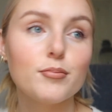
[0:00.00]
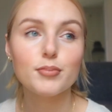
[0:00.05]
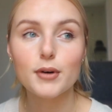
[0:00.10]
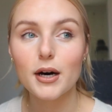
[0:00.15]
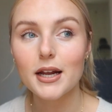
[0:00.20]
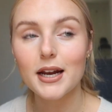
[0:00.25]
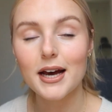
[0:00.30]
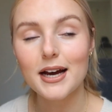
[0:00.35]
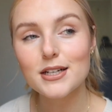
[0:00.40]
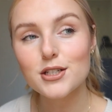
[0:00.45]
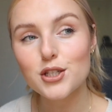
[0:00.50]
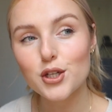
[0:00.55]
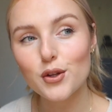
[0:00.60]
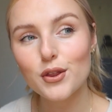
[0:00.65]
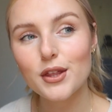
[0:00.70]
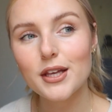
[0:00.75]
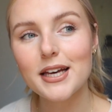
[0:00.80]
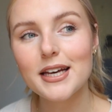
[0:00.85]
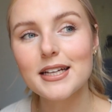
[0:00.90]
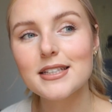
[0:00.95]
but I do
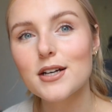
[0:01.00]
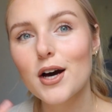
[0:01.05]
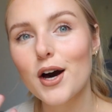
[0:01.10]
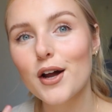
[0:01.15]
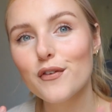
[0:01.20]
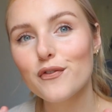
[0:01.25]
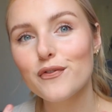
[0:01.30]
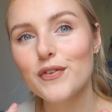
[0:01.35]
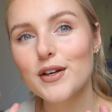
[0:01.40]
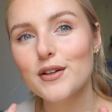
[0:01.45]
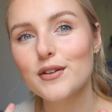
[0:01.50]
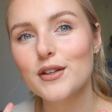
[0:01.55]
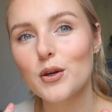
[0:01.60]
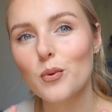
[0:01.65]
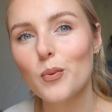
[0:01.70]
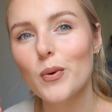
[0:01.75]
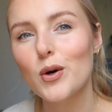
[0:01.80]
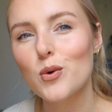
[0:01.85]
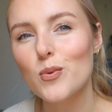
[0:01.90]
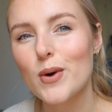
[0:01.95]
think it's got a feel that
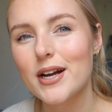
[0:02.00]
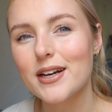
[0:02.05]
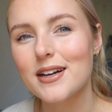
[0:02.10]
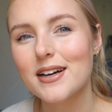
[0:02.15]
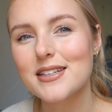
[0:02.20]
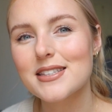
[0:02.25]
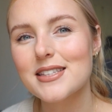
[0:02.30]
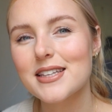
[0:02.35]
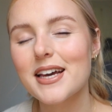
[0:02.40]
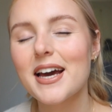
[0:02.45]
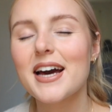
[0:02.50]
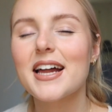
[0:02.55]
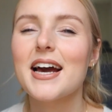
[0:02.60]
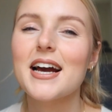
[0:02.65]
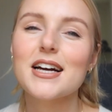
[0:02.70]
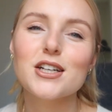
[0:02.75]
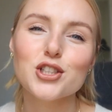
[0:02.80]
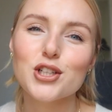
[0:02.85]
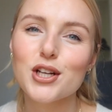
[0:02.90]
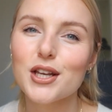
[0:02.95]
it will wear nicely, and I
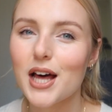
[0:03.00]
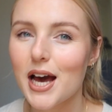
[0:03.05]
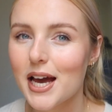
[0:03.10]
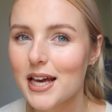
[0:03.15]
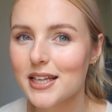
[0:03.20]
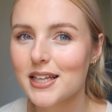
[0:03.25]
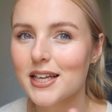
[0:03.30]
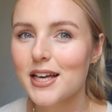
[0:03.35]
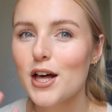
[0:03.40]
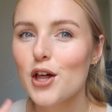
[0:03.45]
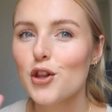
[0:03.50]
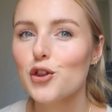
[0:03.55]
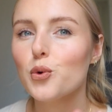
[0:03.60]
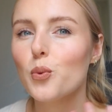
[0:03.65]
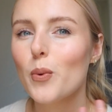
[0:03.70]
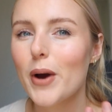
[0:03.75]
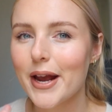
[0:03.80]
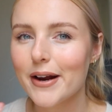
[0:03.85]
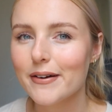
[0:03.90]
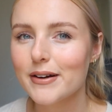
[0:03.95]
actually like the
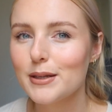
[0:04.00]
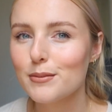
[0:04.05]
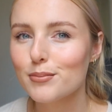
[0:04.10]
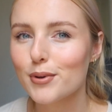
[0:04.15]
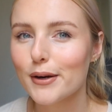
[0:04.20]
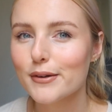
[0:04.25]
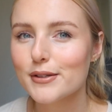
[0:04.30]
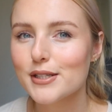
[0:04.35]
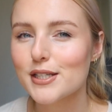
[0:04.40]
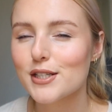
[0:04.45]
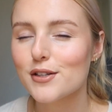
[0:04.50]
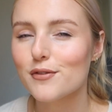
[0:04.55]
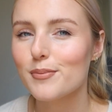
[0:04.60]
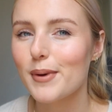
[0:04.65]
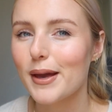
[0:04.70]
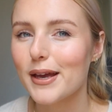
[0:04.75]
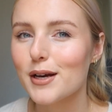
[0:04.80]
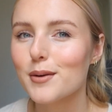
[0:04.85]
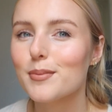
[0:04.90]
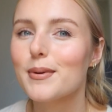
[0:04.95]
wear in process of
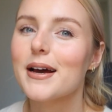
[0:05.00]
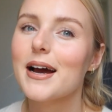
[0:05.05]
makeup.